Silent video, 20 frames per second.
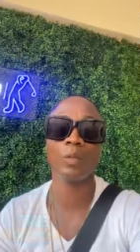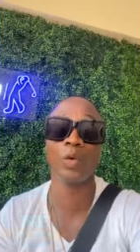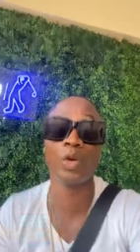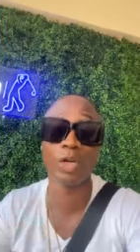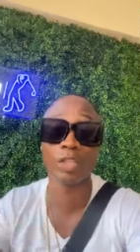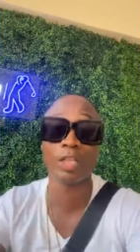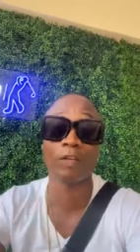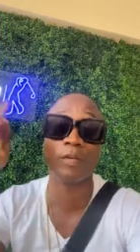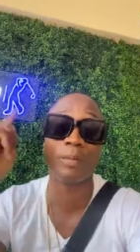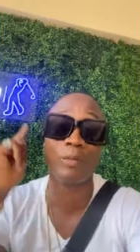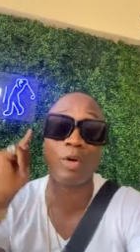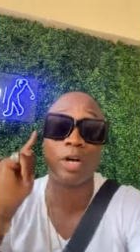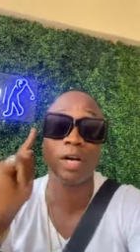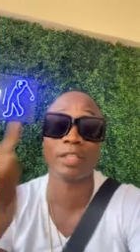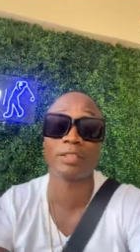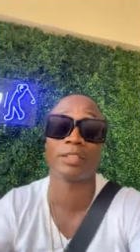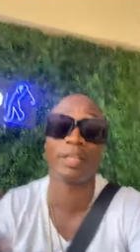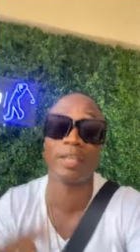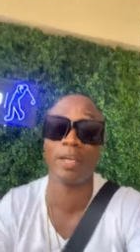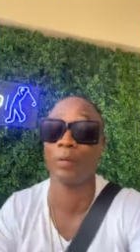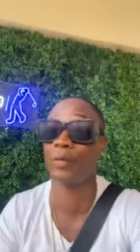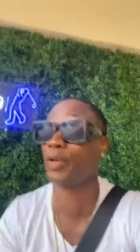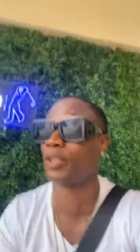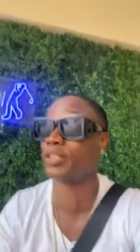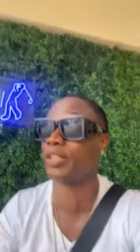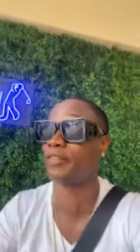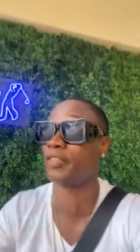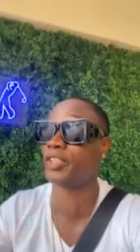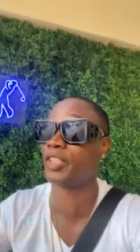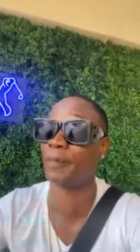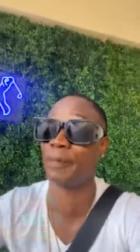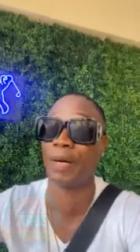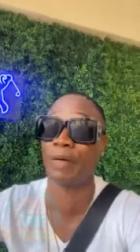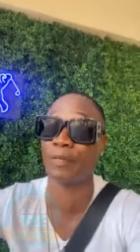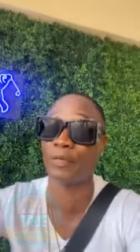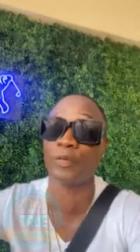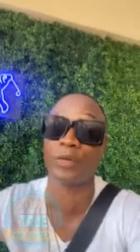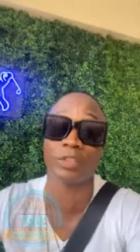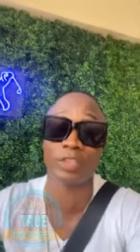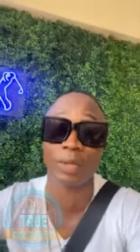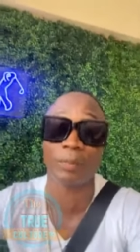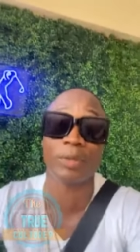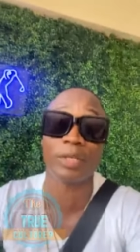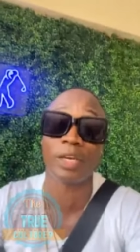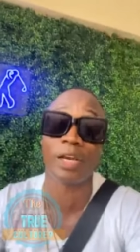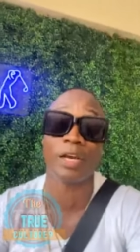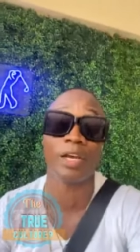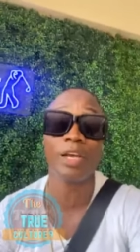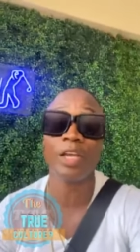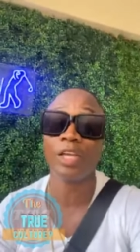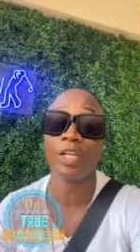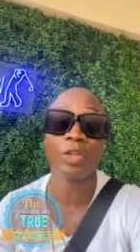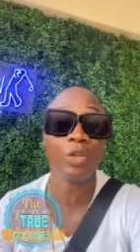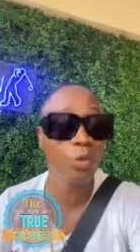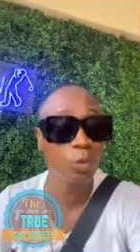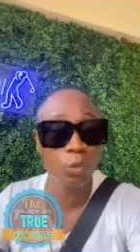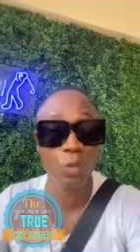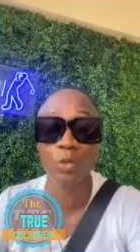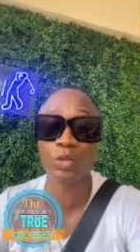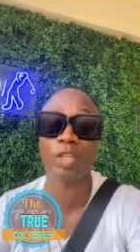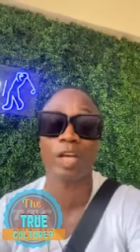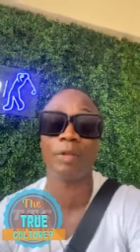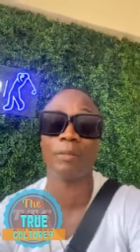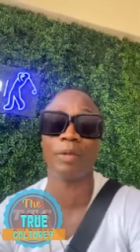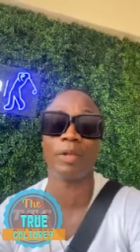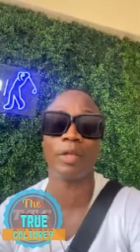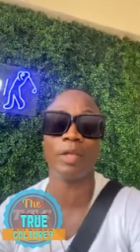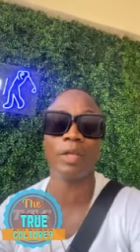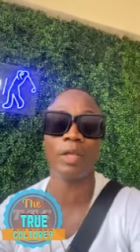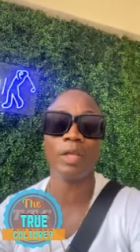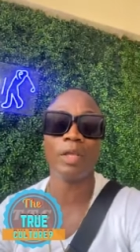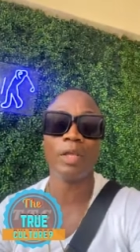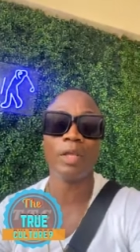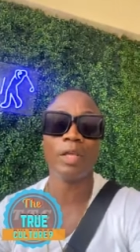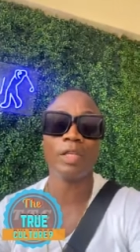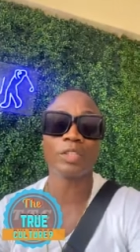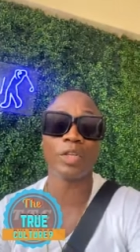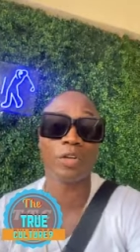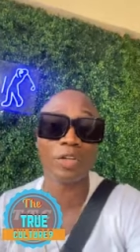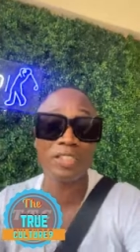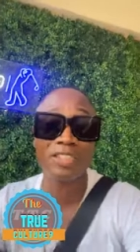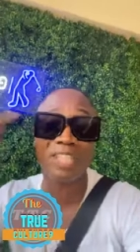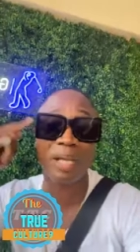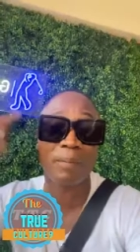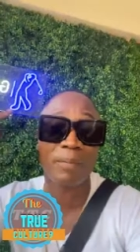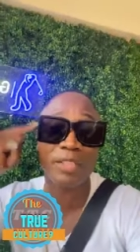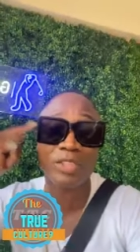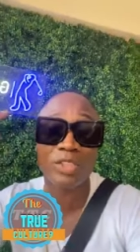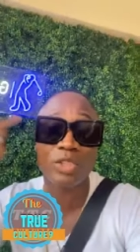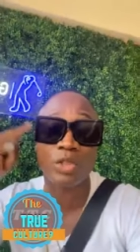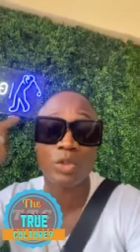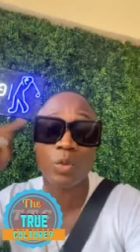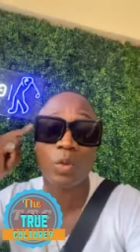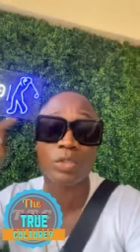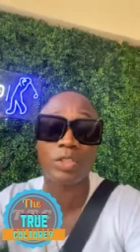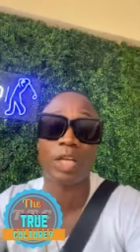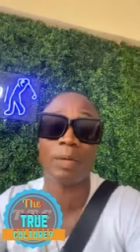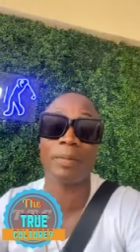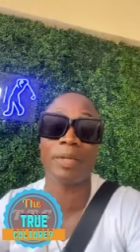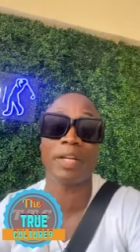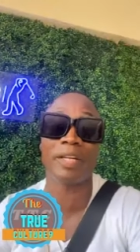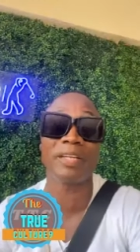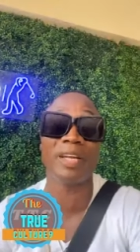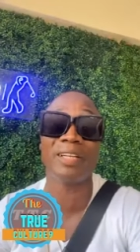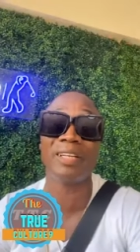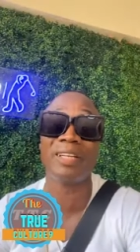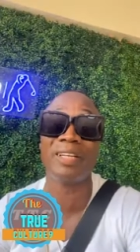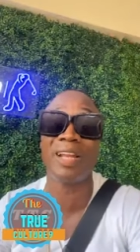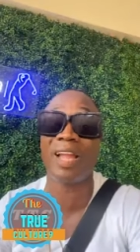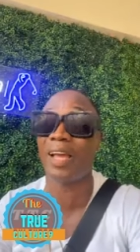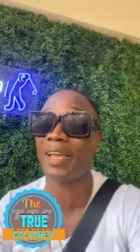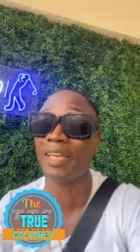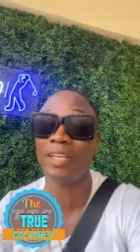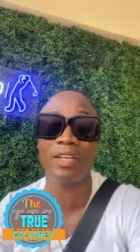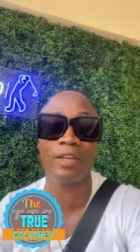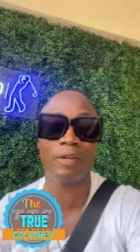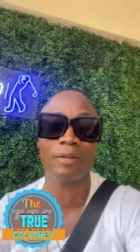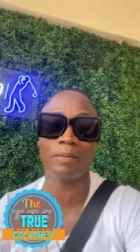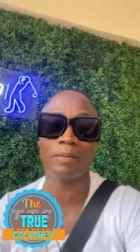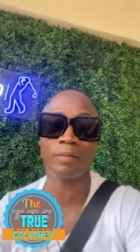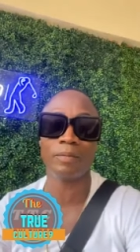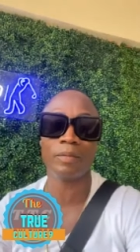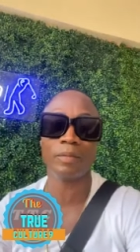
Without having broke a tire, without having chip off in front of me here. You will tell me. So I want to stop listening to social media. They're lying.